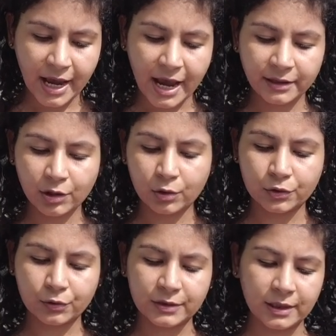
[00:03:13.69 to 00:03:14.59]
And they
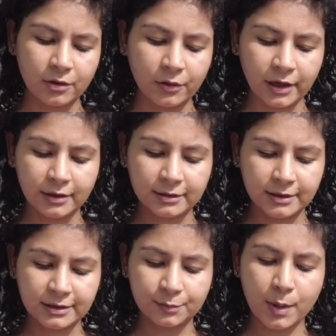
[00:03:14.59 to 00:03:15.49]
also say, okay,
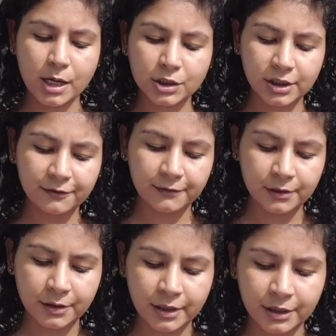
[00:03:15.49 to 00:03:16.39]
it is partially
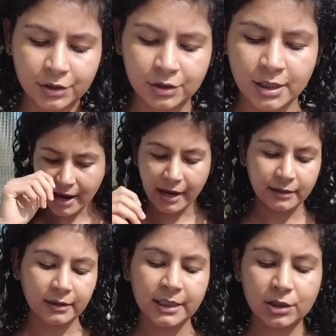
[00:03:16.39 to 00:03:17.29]
furnished,
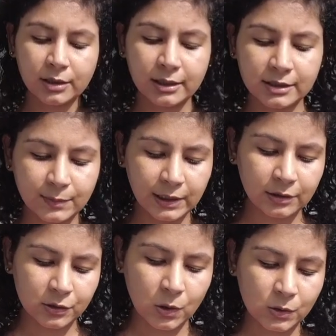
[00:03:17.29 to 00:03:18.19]
and the internet
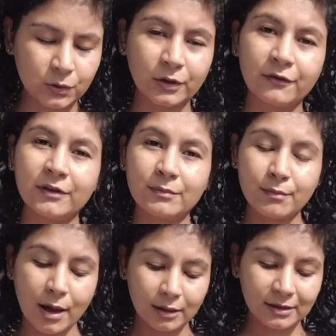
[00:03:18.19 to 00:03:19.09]
speed is also given.
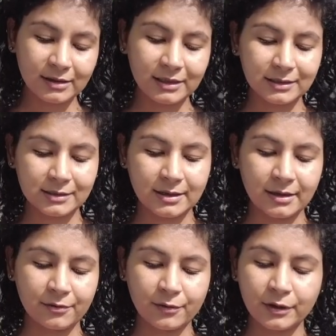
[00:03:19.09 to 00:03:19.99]
Balcony is
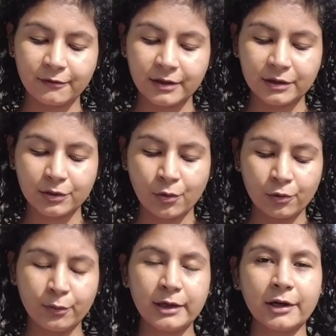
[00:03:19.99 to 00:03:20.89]
there, renovated
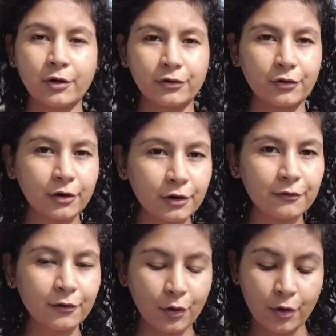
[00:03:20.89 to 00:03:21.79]
old building on 3rd
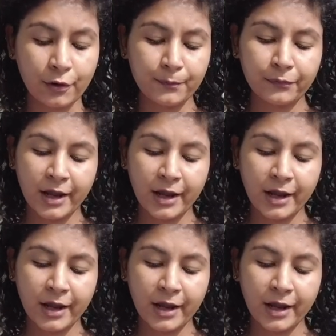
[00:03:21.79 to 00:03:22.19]
floor,